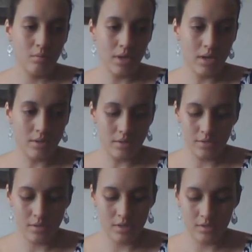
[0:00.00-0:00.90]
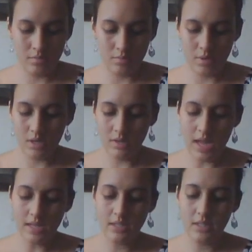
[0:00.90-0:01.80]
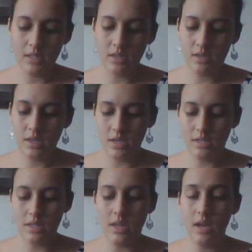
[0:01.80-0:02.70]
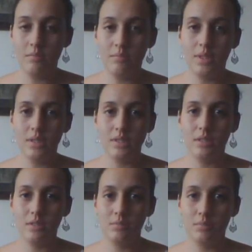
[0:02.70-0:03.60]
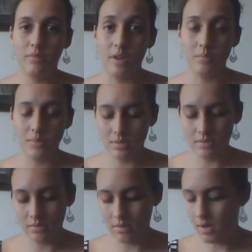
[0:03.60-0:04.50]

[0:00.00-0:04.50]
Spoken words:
What else? It's inelastic. I think I said that because it rips.